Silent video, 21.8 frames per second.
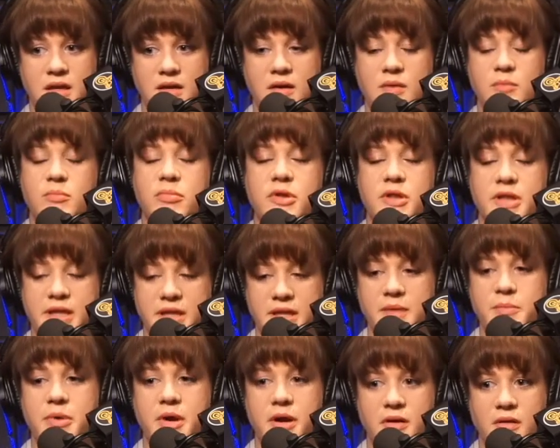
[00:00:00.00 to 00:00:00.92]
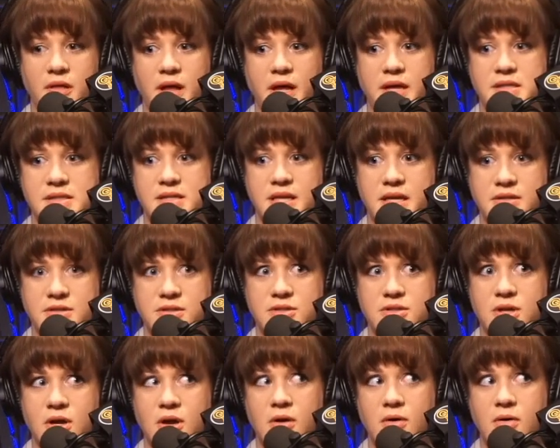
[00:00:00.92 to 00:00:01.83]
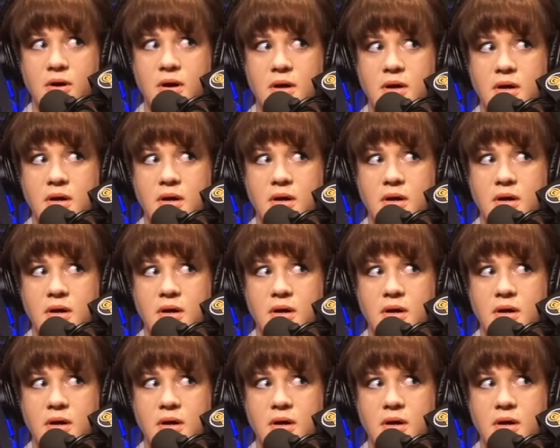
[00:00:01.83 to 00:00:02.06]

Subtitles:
completely paralyzed head to toe.